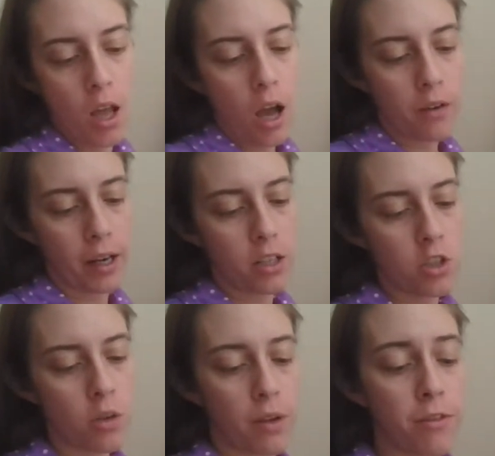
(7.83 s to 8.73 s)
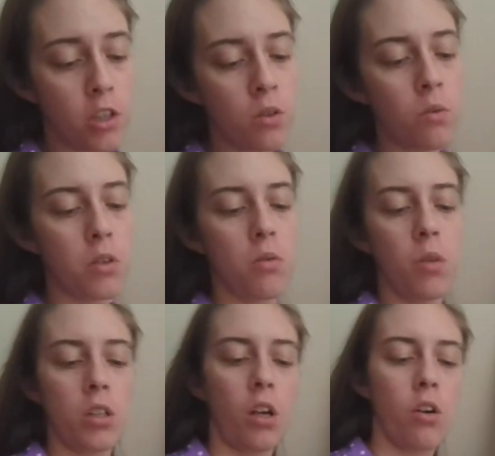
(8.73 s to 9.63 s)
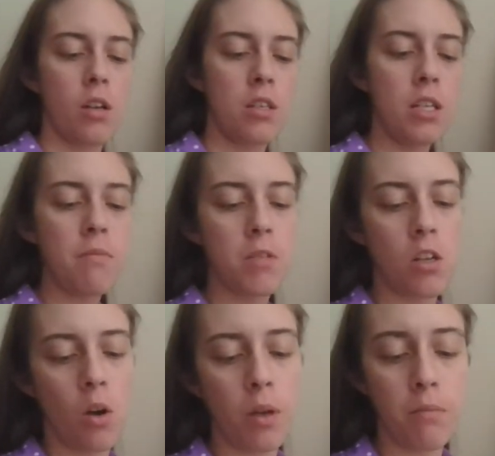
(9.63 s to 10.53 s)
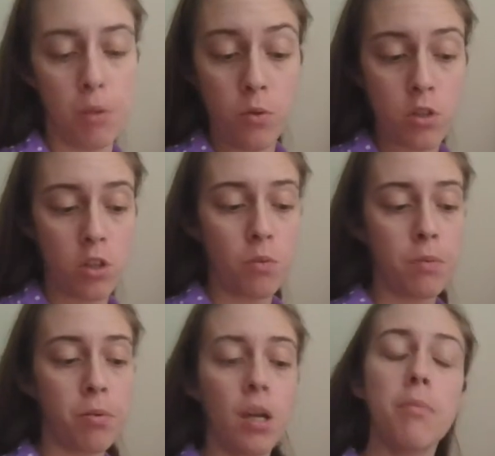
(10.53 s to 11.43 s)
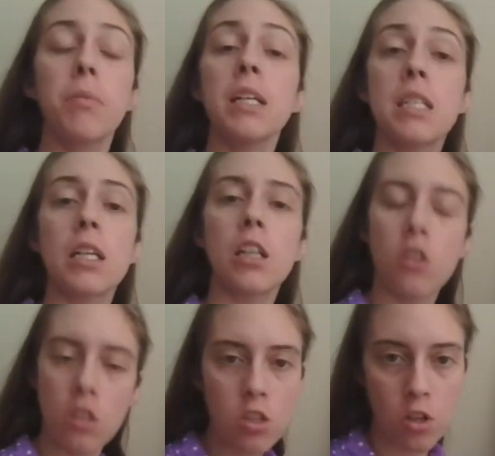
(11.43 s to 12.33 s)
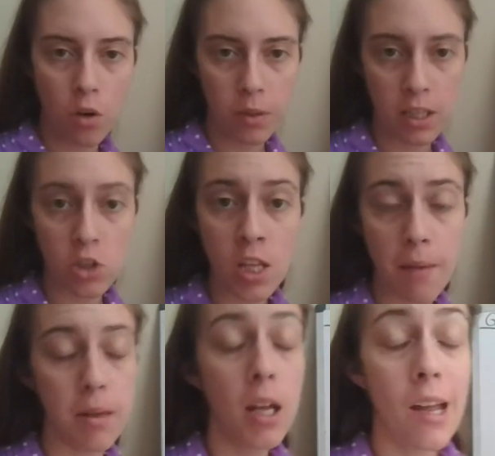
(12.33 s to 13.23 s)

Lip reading: Alright, so if you were to walk across deep snow in boots, you would probably sink into the snow with each step.